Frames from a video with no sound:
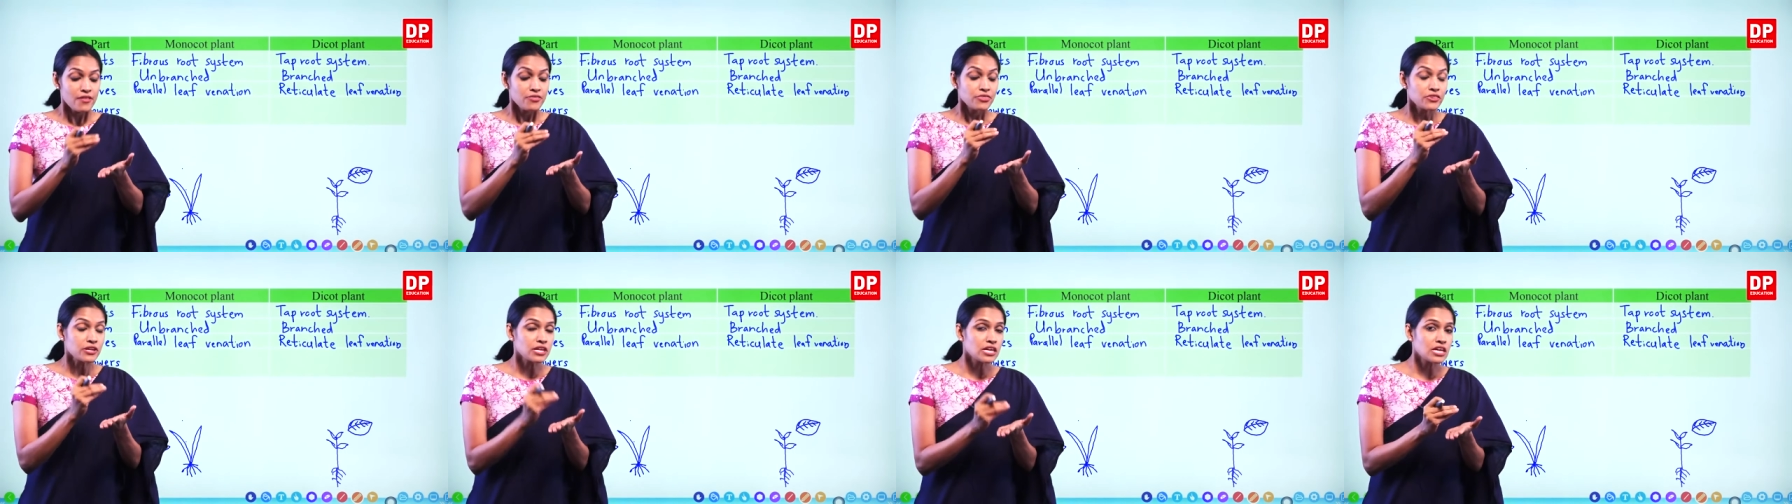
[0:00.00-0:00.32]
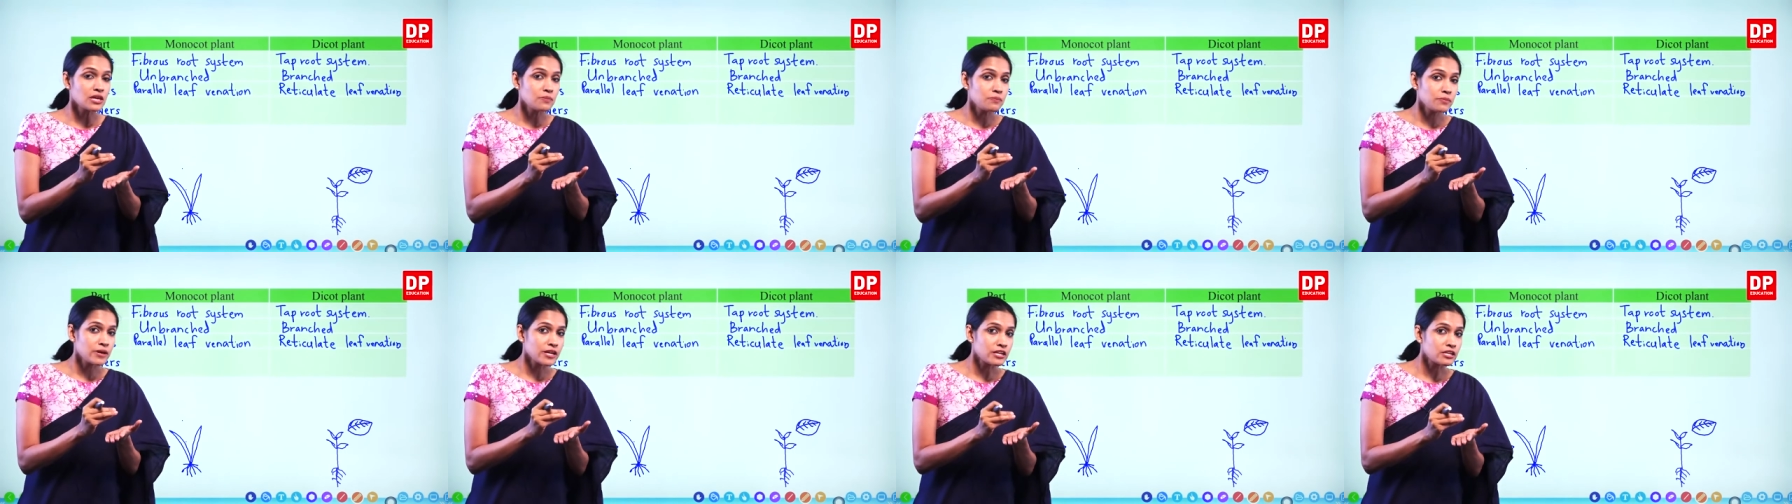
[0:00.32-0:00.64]

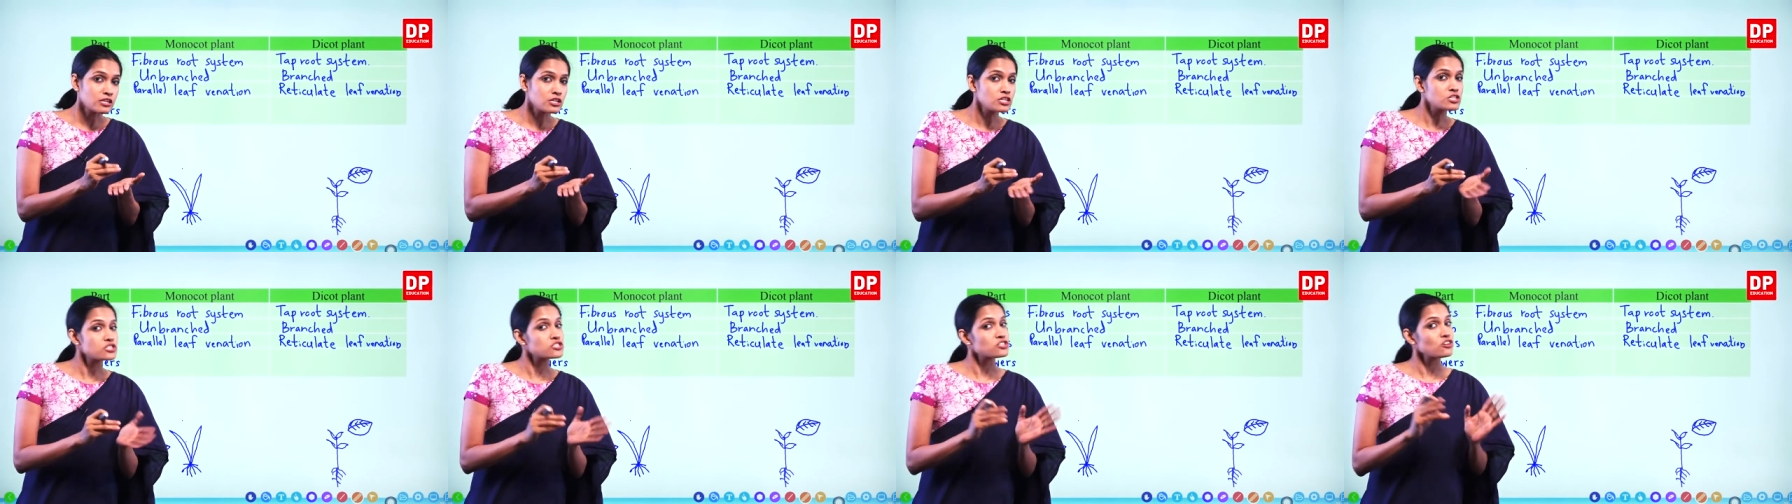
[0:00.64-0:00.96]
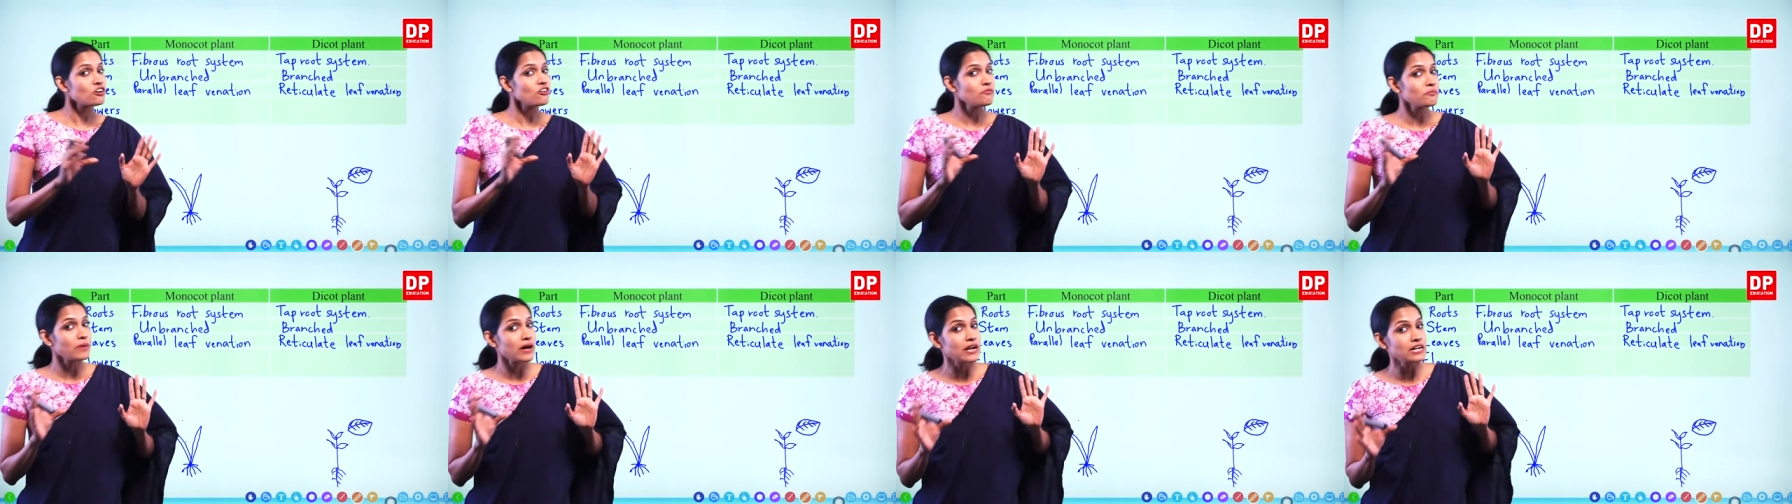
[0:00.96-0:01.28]
Three petals
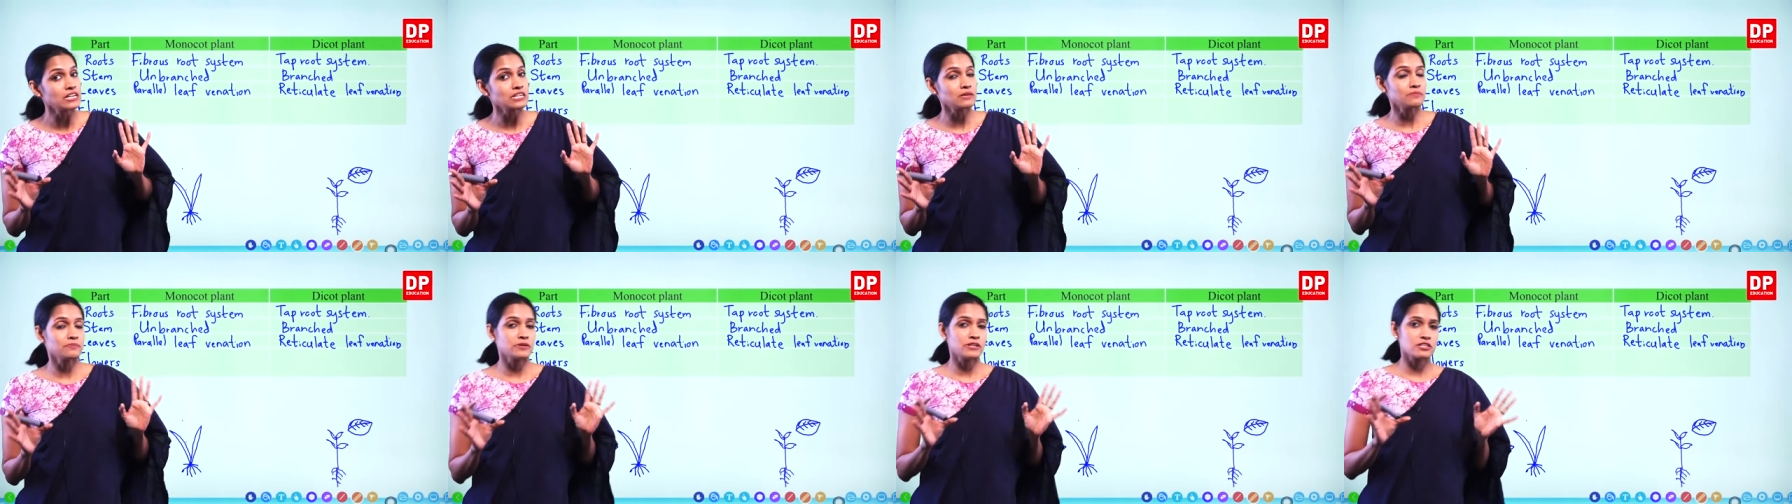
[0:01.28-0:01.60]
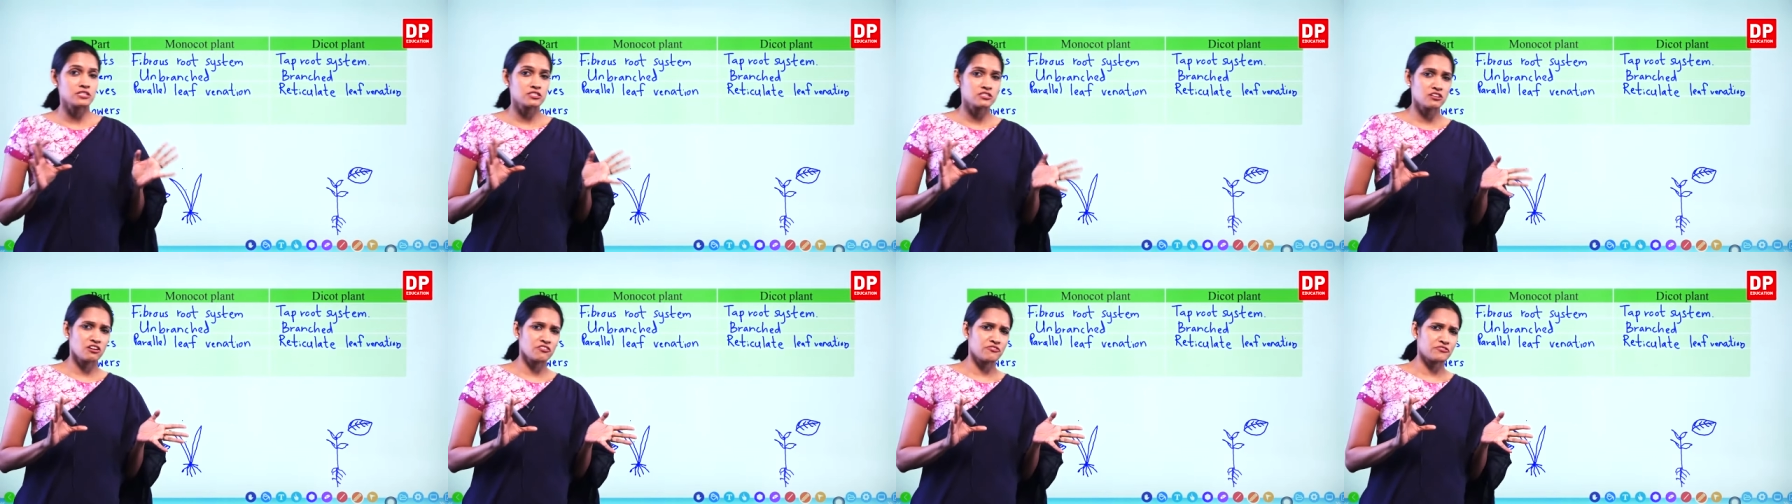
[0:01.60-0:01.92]
or
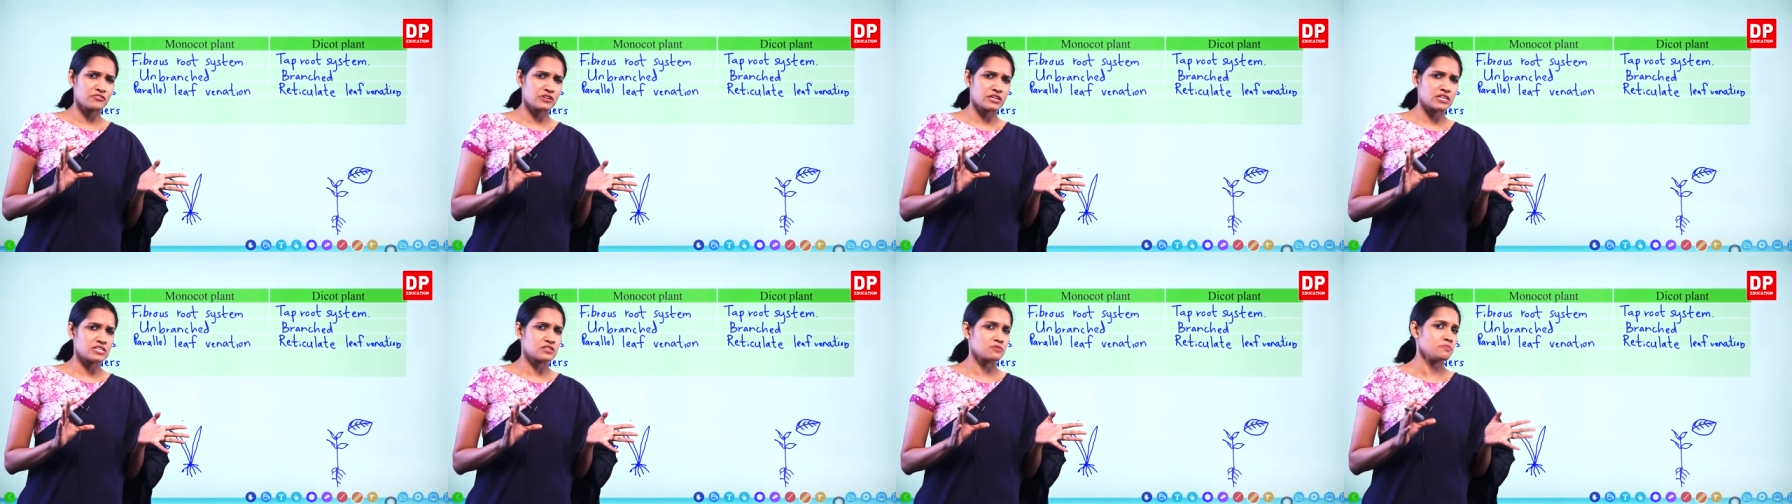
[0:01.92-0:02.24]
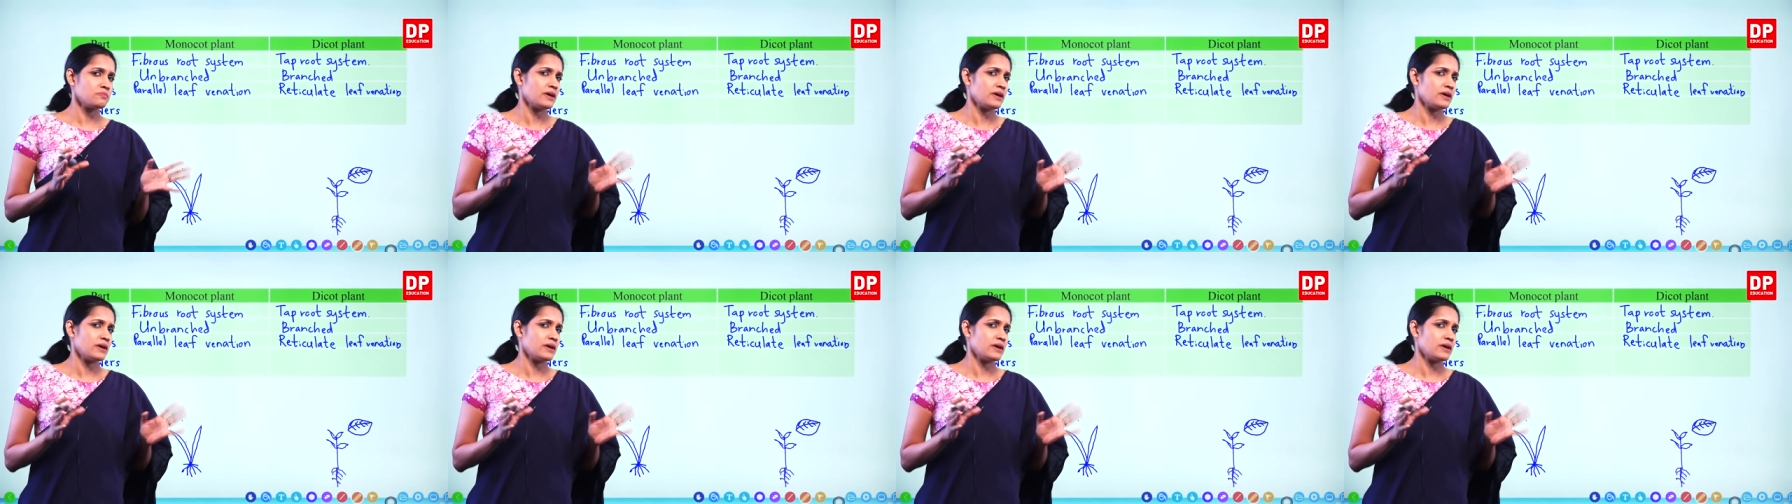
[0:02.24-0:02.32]
multiples of threes.